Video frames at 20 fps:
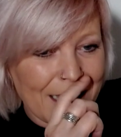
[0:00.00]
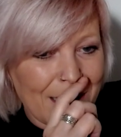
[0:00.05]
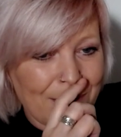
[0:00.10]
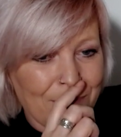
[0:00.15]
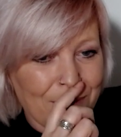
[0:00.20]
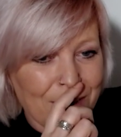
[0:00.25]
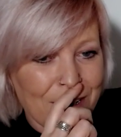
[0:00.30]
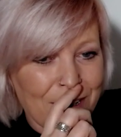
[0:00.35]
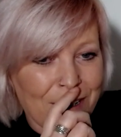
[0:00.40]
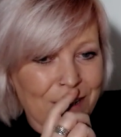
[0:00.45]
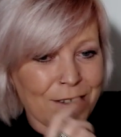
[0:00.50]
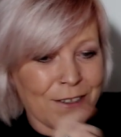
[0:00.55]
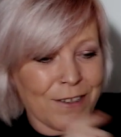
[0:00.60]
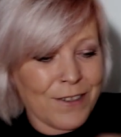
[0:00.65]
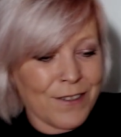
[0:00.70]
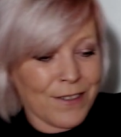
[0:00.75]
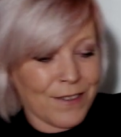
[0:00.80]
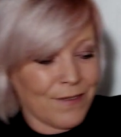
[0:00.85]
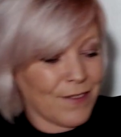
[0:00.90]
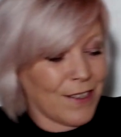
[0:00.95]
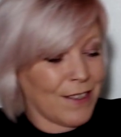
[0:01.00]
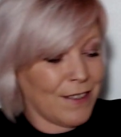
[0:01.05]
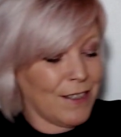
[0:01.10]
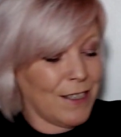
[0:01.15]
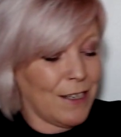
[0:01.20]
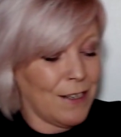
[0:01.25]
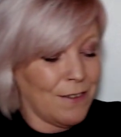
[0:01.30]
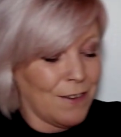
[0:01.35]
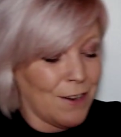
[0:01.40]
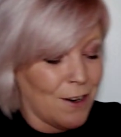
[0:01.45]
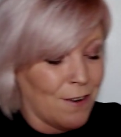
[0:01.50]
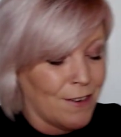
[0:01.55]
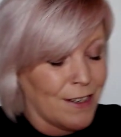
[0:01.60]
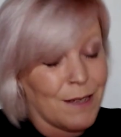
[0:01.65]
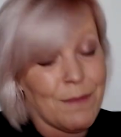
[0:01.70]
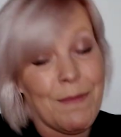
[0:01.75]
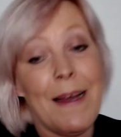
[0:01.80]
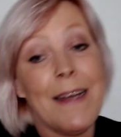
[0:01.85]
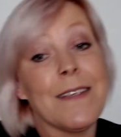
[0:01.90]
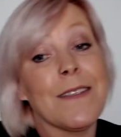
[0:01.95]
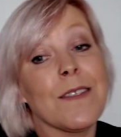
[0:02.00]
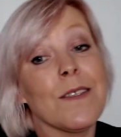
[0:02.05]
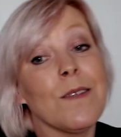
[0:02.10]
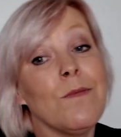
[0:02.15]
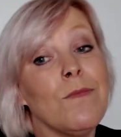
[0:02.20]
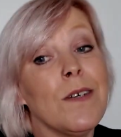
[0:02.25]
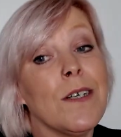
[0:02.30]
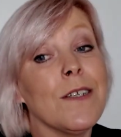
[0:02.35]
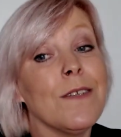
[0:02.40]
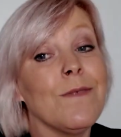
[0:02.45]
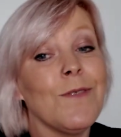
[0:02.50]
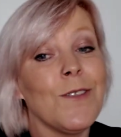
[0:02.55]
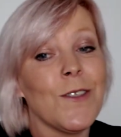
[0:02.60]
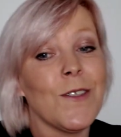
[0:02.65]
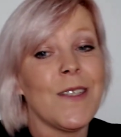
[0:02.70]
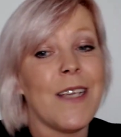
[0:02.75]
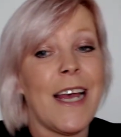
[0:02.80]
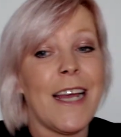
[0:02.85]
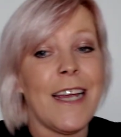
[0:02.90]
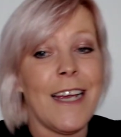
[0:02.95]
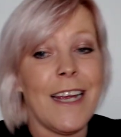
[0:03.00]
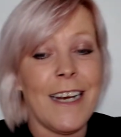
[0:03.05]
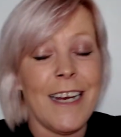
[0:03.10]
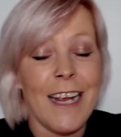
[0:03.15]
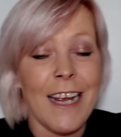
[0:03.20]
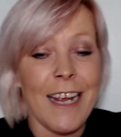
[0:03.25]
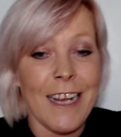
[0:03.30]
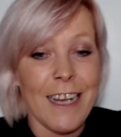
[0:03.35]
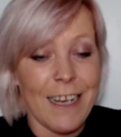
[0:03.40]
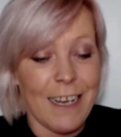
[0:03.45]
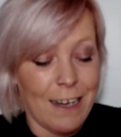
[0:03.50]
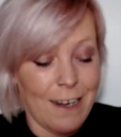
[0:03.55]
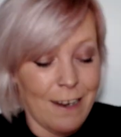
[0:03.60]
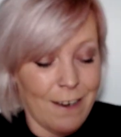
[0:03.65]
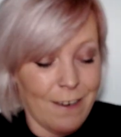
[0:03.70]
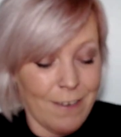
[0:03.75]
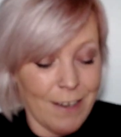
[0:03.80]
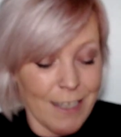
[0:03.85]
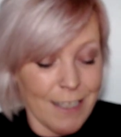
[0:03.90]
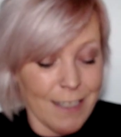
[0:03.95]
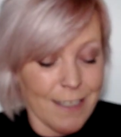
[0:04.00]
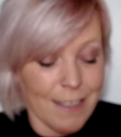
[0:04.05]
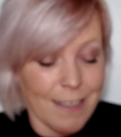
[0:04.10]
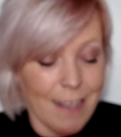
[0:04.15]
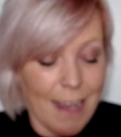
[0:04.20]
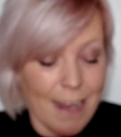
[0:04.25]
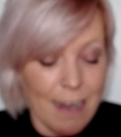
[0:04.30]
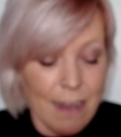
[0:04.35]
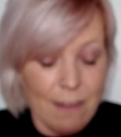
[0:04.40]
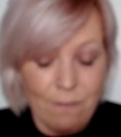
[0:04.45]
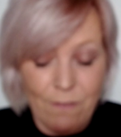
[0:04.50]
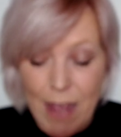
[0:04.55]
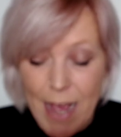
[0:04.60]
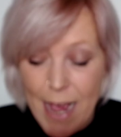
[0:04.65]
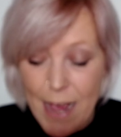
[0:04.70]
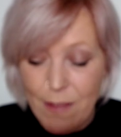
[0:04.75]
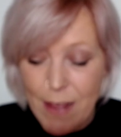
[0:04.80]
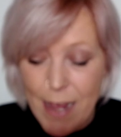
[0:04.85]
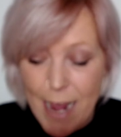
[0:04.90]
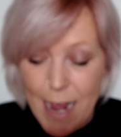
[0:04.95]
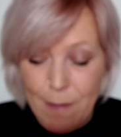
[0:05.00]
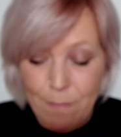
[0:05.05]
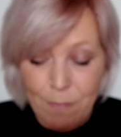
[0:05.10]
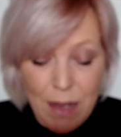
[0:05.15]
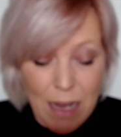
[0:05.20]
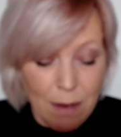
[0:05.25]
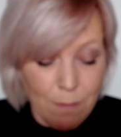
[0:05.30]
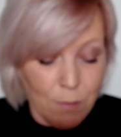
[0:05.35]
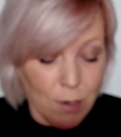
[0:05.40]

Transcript: Capricorn who's, you know, already met someone. I'm just saying, you know, slight affair there.